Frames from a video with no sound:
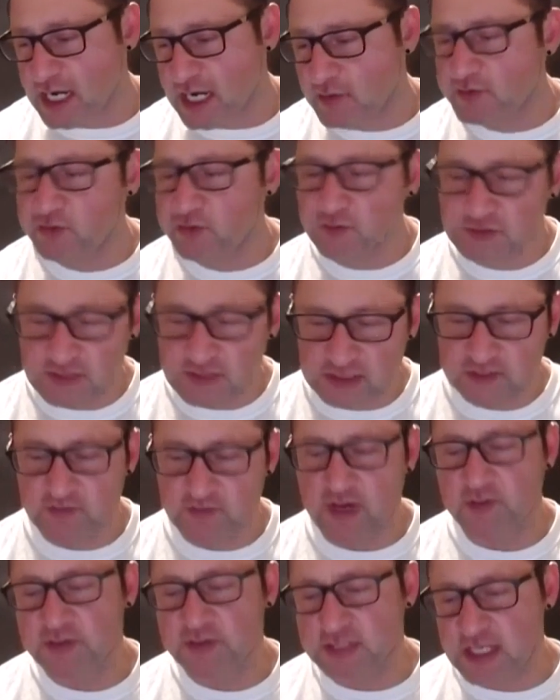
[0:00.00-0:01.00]
I would do six
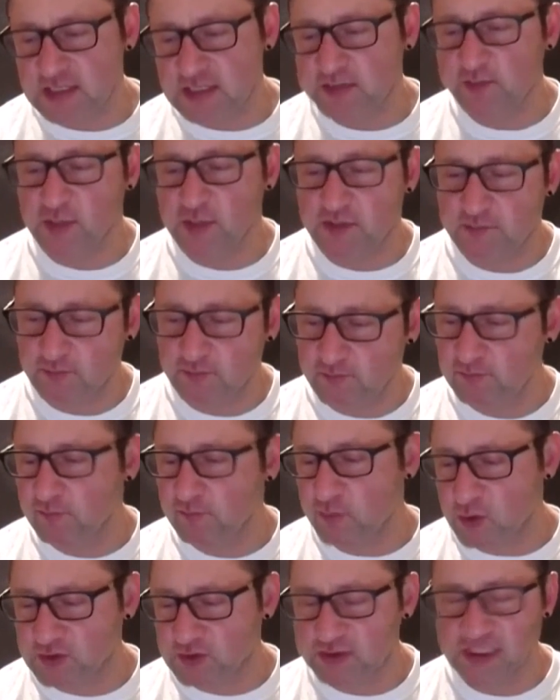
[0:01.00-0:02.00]
rep sets, but
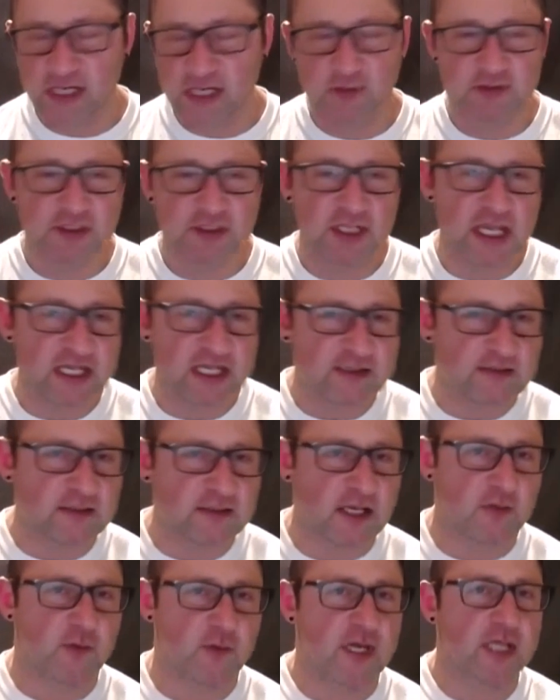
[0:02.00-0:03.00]
mostly I was in the eight to
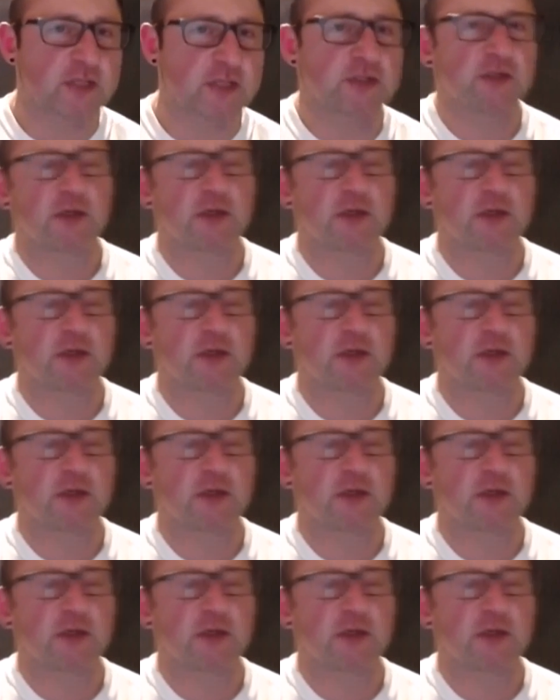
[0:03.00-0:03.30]
ten range.